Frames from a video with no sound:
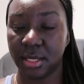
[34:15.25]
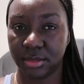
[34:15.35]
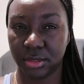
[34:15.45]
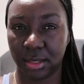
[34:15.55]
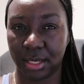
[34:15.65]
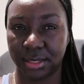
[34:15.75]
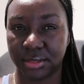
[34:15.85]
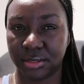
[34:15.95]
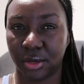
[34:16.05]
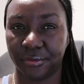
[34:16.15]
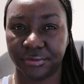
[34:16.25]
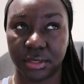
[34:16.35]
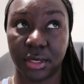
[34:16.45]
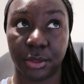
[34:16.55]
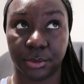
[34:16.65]
it's got like
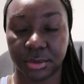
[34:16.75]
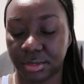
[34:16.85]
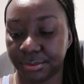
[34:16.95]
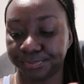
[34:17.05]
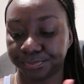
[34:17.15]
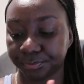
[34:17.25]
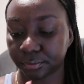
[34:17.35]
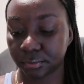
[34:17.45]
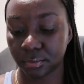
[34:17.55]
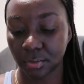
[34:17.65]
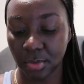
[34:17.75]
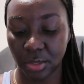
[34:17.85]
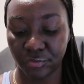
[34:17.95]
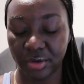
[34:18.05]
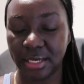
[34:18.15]
soft notes,
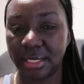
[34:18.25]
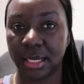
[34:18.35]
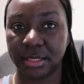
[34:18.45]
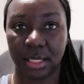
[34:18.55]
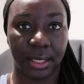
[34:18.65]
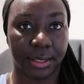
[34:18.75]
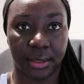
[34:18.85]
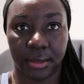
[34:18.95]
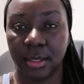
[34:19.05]
really nice like,